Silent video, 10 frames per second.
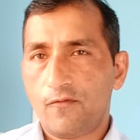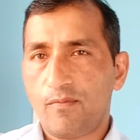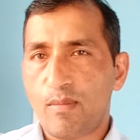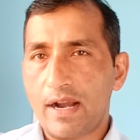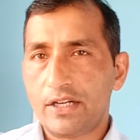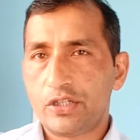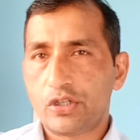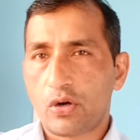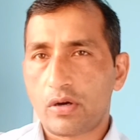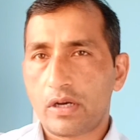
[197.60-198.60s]
byte,
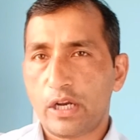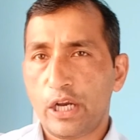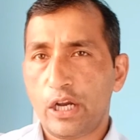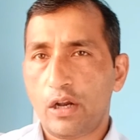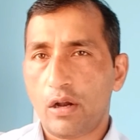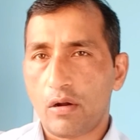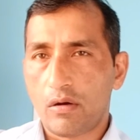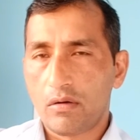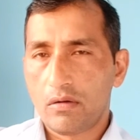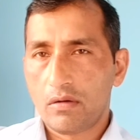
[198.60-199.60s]
short, int,
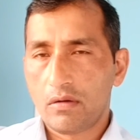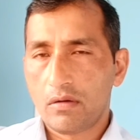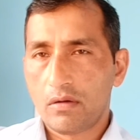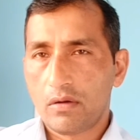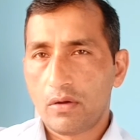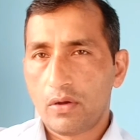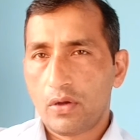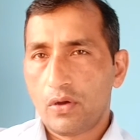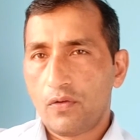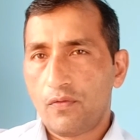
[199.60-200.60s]
long,
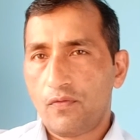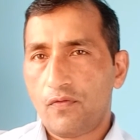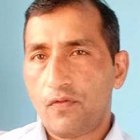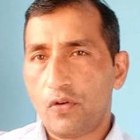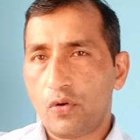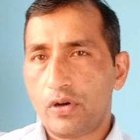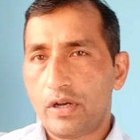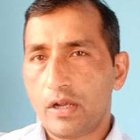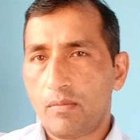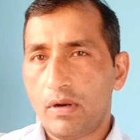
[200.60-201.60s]
float,
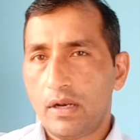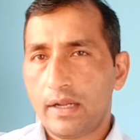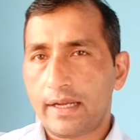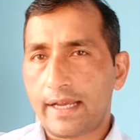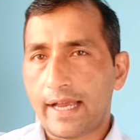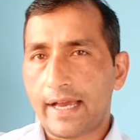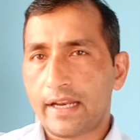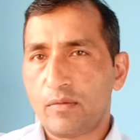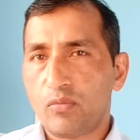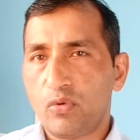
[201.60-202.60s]
double, char
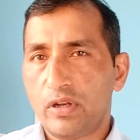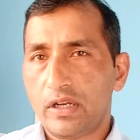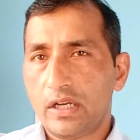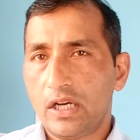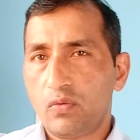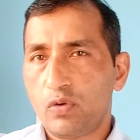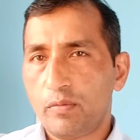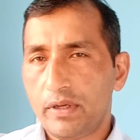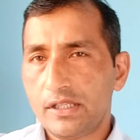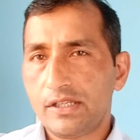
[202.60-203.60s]
and boolean, it would
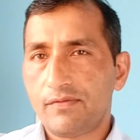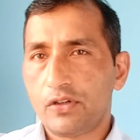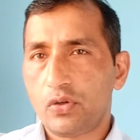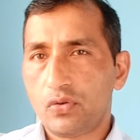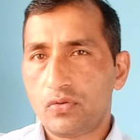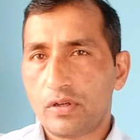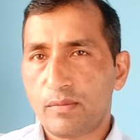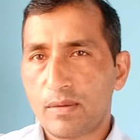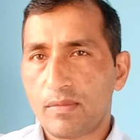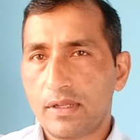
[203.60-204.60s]
be easy for you to
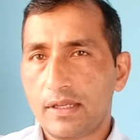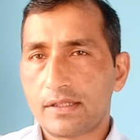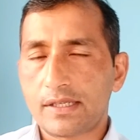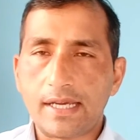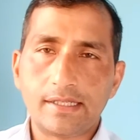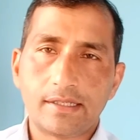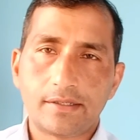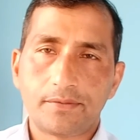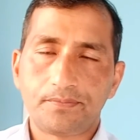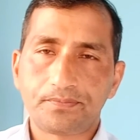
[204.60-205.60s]
remember their sizes.